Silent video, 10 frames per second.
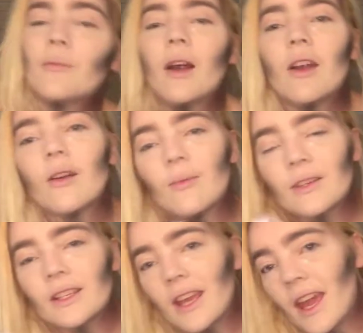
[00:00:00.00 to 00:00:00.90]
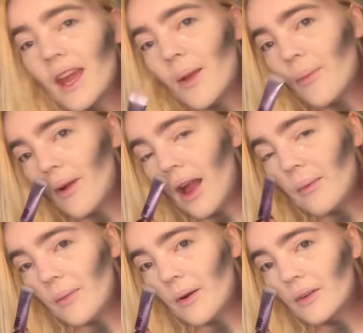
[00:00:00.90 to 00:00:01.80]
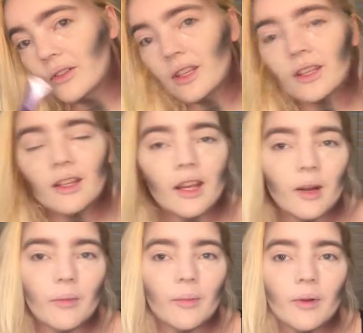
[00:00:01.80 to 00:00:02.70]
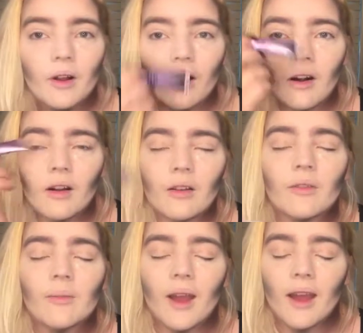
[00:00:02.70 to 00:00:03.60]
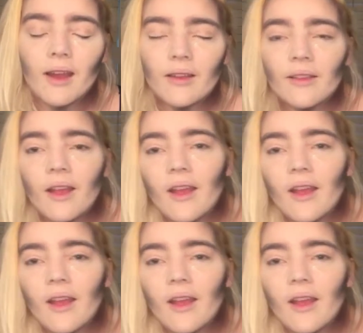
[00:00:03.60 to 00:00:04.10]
my Urban Decay Primer Potion and I'm going to put it all over my eyes.